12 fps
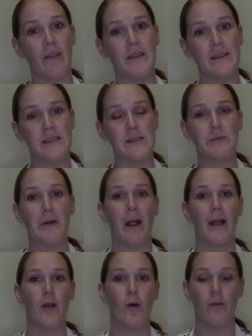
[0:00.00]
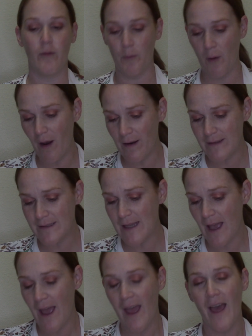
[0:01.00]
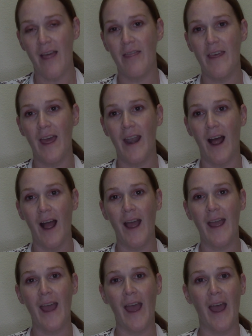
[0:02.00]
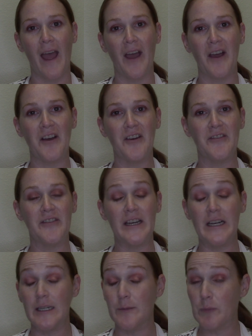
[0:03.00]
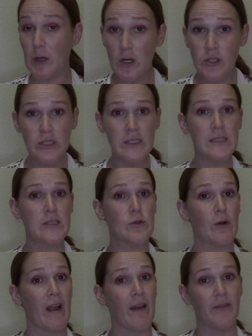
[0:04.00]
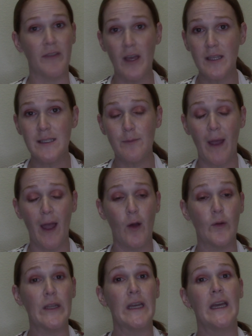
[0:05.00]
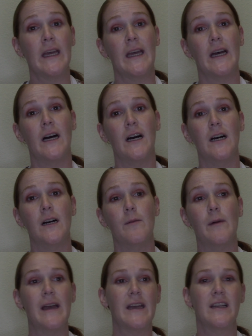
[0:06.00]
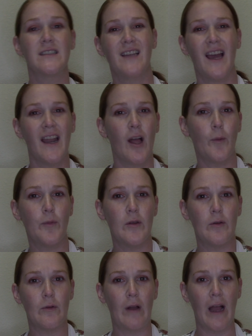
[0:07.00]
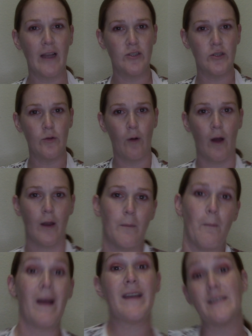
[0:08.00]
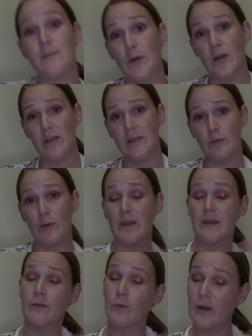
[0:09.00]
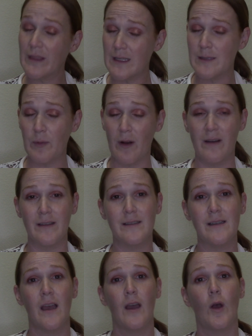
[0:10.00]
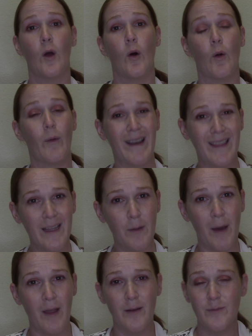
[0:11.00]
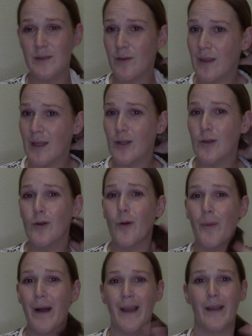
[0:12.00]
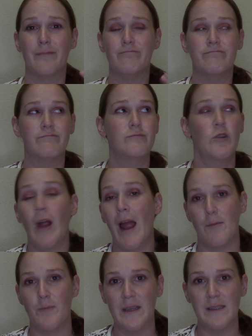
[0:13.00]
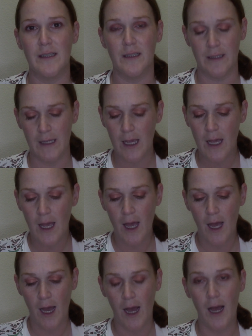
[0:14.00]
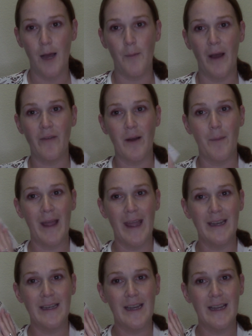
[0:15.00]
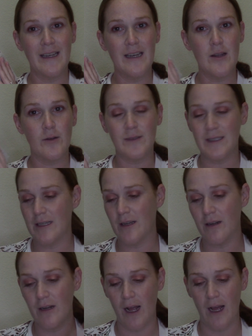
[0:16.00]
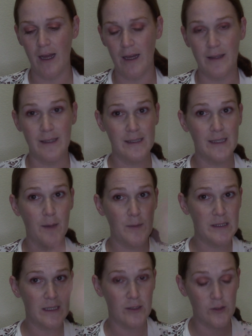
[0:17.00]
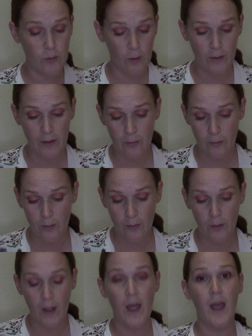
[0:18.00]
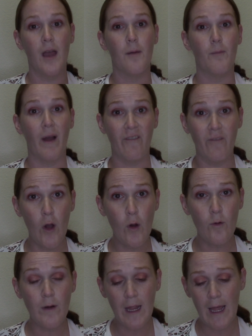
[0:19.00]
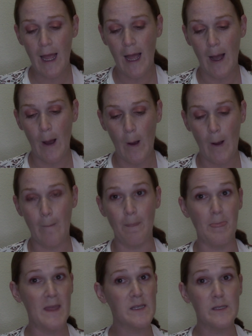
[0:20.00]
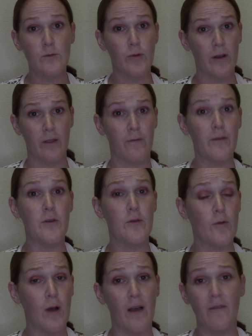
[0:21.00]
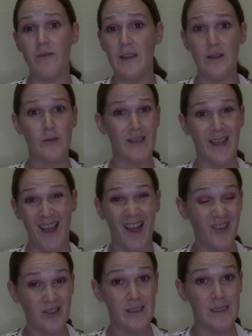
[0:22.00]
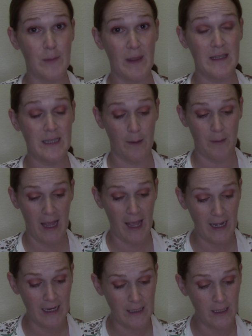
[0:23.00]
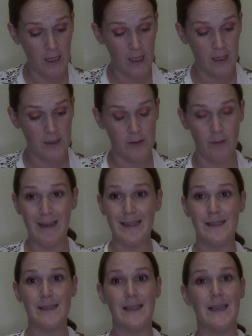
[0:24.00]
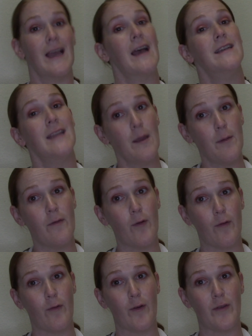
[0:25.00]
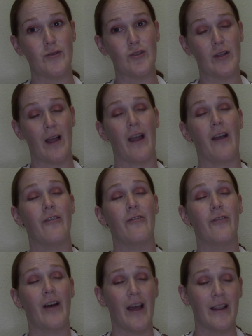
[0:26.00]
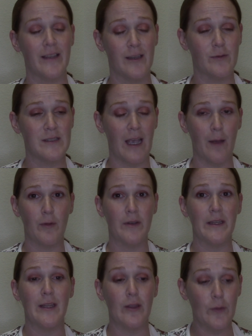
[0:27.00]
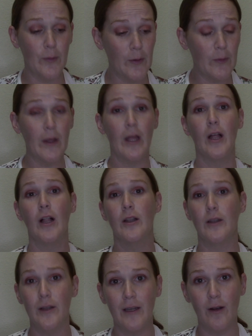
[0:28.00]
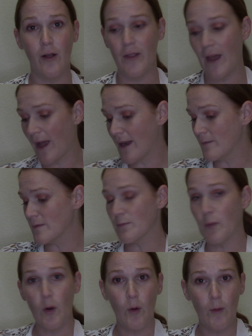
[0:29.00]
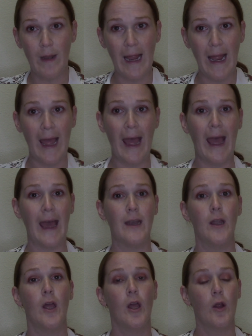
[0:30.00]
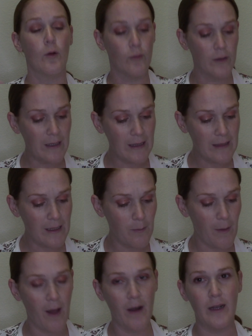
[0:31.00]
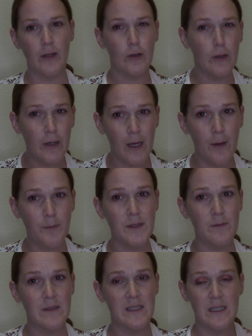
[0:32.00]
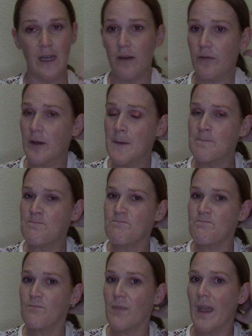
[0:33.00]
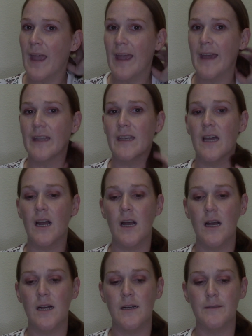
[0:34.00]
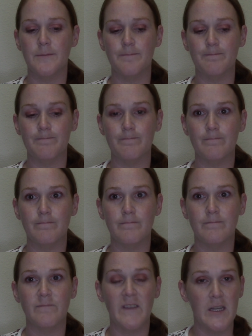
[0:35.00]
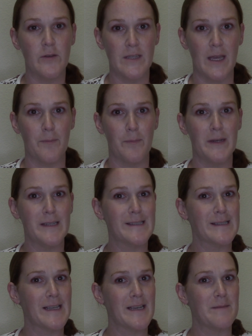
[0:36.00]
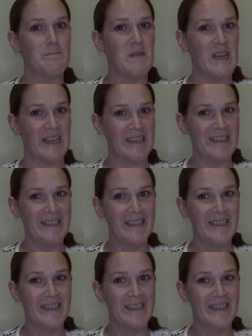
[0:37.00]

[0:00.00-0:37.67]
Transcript: This is where I go over products that I have purchased or have thoughts about and kind of help you, guide you on my experience with these products or what I think about them so that you don't buy crap basically. I've got my handy dandy notes here. This time instead of scrolling through my phone, this is one of the few videos I actually spend the time to edit. So it is the day before 4th of July. I finally was able to get through, look at all the items, pull what I had, really think about it, look up some stuff, and videotape, but it's like midnight.